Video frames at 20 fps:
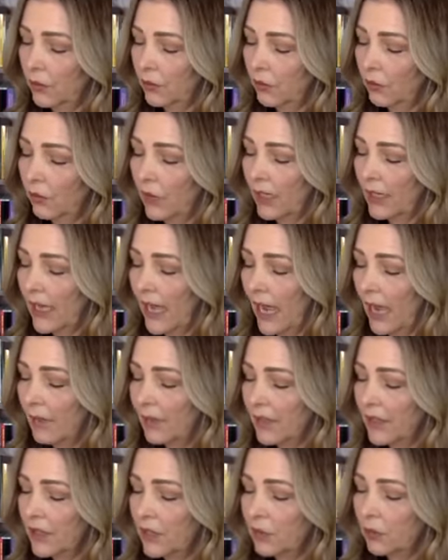what
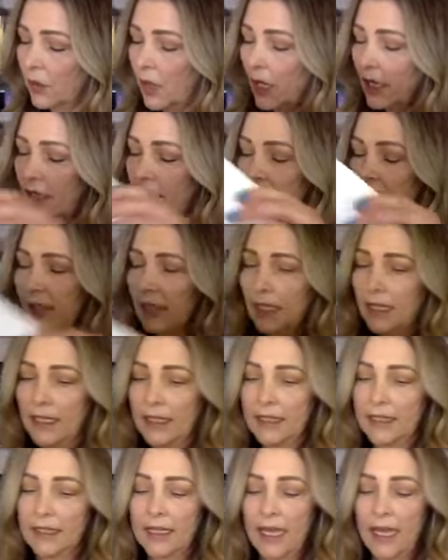happened
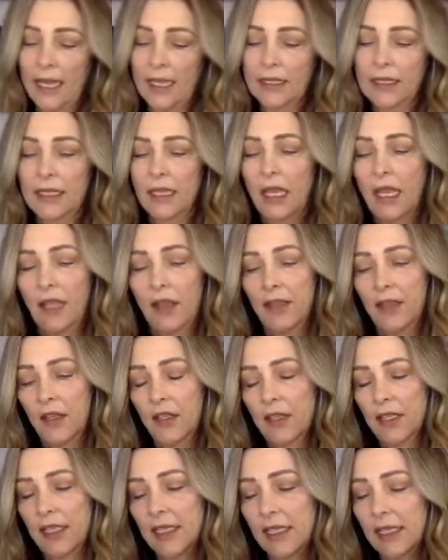is that
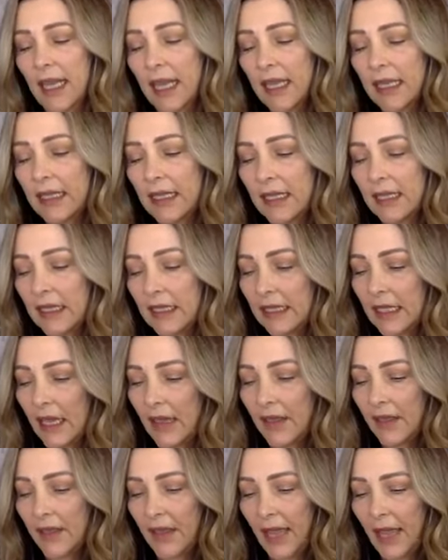they're stating
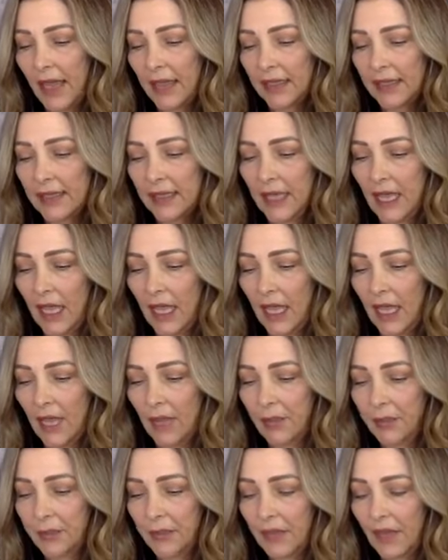that
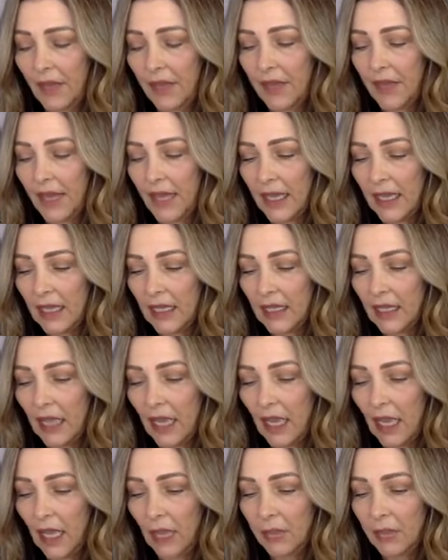they
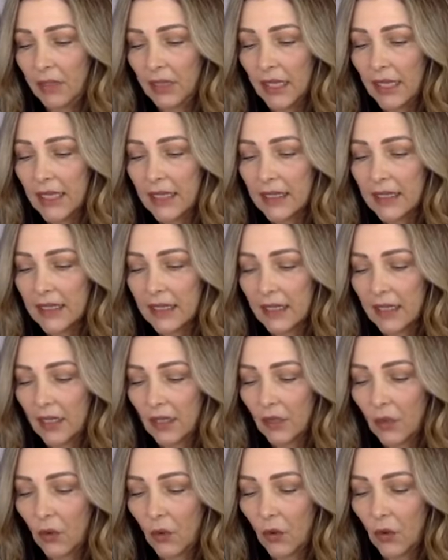placed
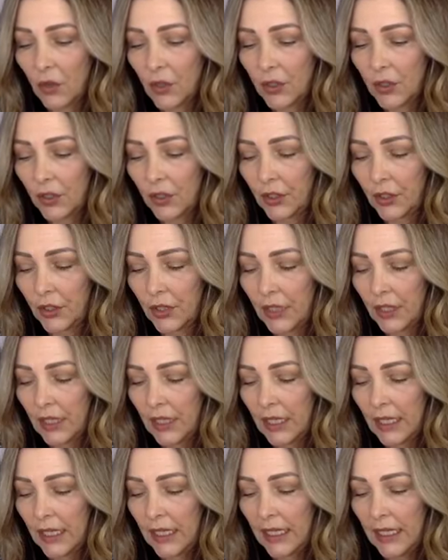their order
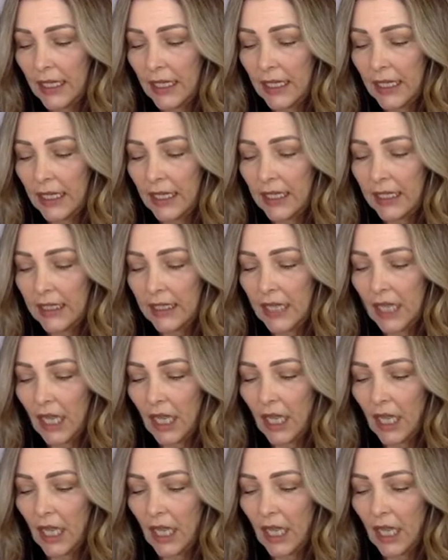in